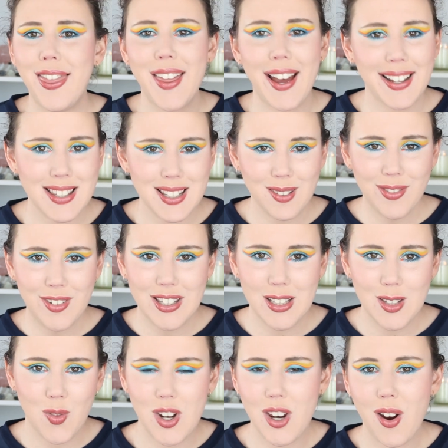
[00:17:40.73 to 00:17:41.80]
That's it for
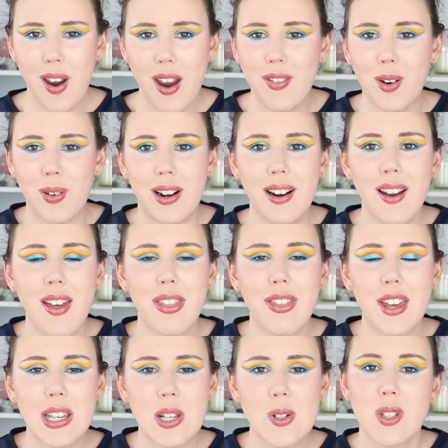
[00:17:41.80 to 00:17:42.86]
this video, everyone.
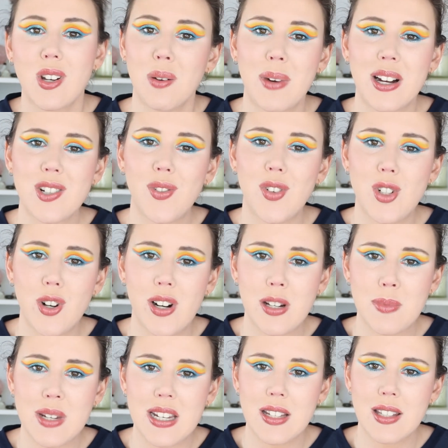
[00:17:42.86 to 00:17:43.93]
Thank you so much for
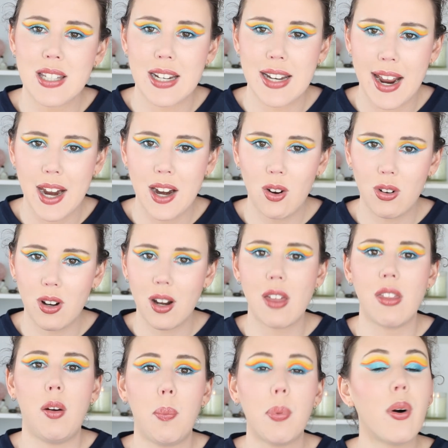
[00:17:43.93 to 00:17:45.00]
joining me today on
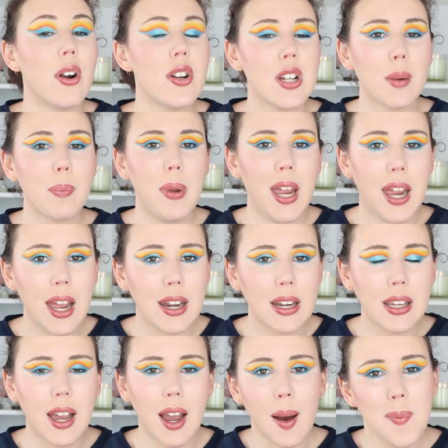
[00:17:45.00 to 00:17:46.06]
another project
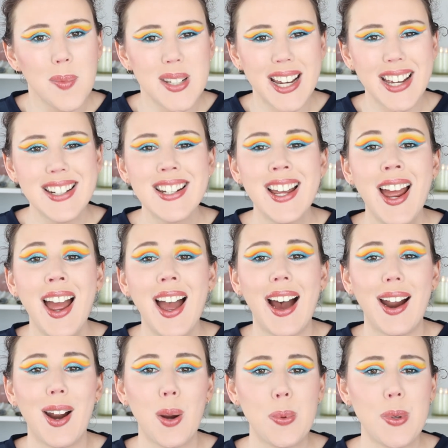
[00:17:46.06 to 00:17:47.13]
panning update.
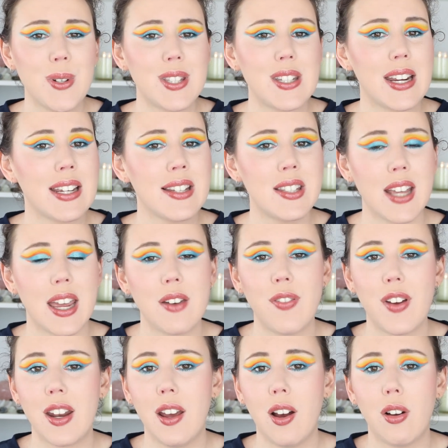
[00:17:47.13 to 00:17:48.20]
I hope you are staying safe
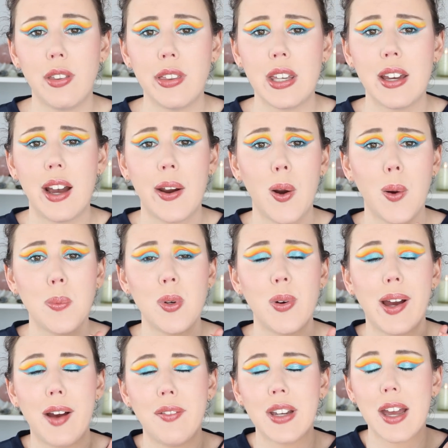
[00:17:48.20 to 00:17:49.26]
and healthy. I hope you
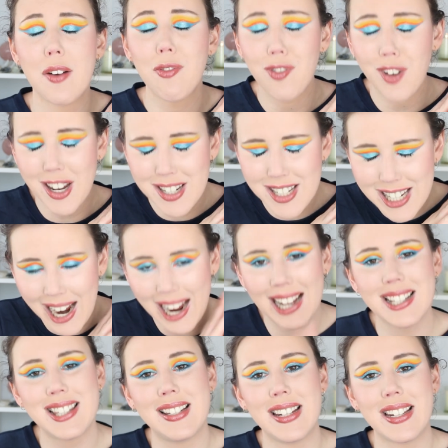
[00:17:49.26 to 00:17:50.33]
are having a
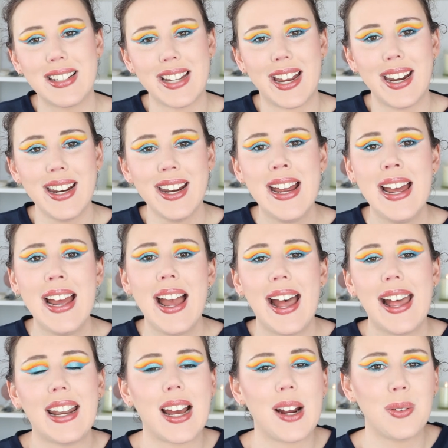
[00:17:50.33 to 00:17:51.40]
fantastic day,
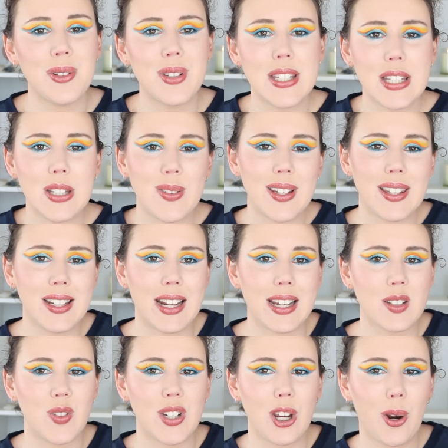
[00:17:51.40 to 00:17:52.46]
and I will see you in the
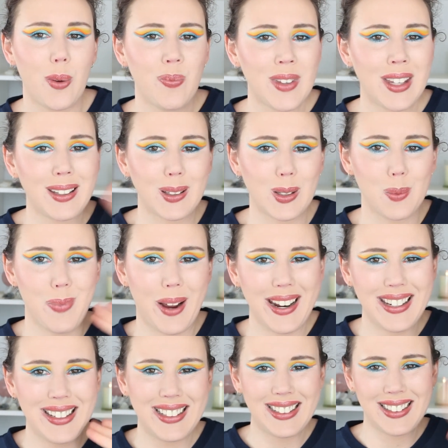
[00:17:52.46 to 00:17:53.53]
next video.
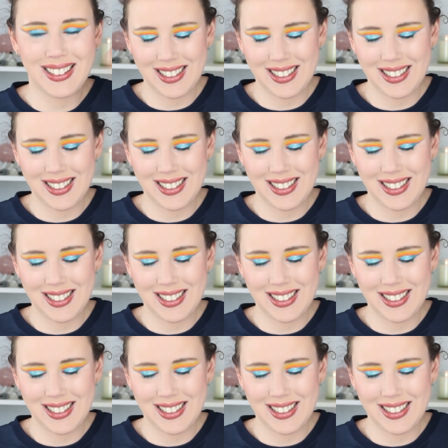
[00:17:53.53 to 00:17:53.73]
Goodbye.